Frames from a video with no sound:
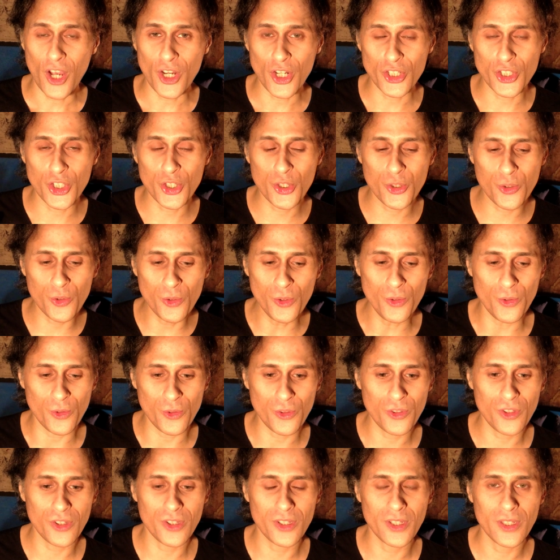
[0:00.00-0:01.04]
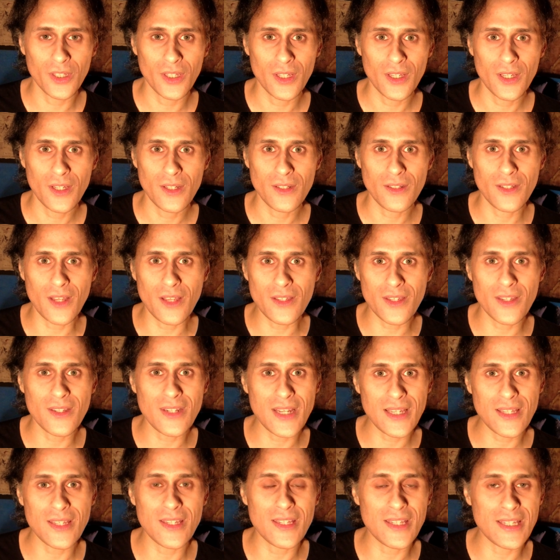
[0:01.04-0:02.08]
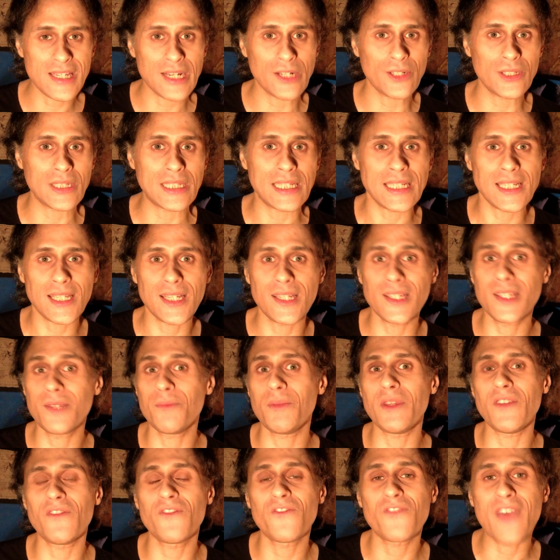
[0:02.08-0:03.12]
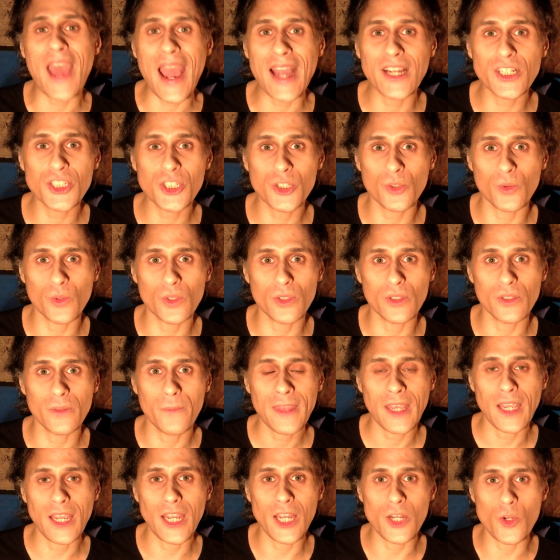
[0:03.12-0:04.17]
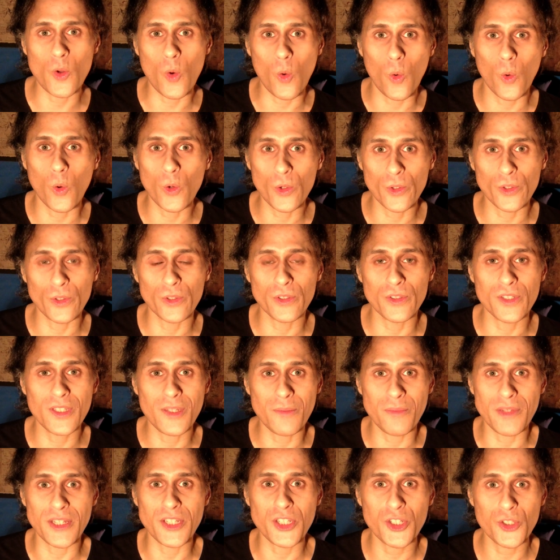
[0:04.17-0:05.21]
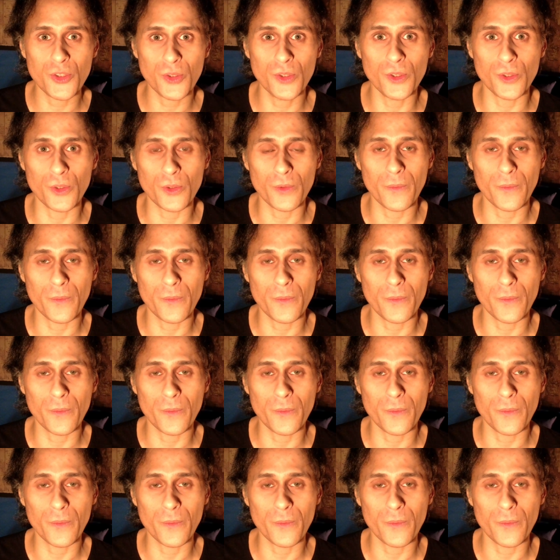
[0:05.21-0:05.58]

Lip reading: Truth doesn't necessarily need to be factual in order to be true,